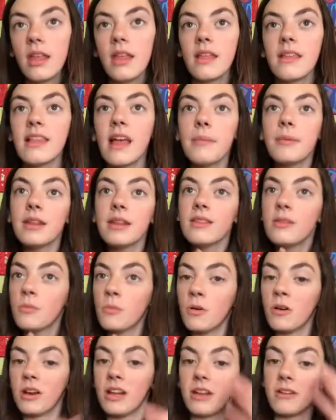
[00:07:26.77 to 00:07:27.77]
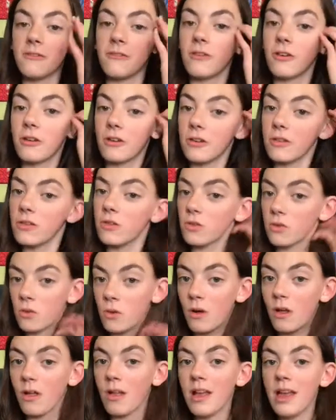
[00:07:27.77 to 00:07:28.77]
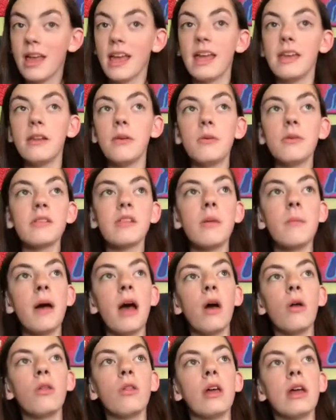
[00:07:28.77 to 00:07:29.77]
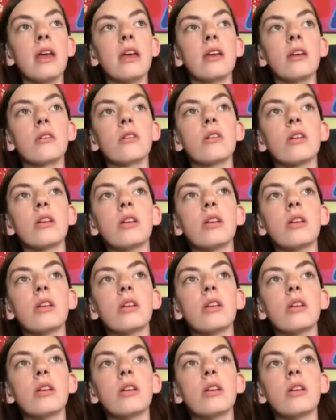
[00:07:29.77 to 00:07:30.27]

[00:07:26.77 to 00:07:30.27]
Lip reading: This happened in the morning for school, and it was about like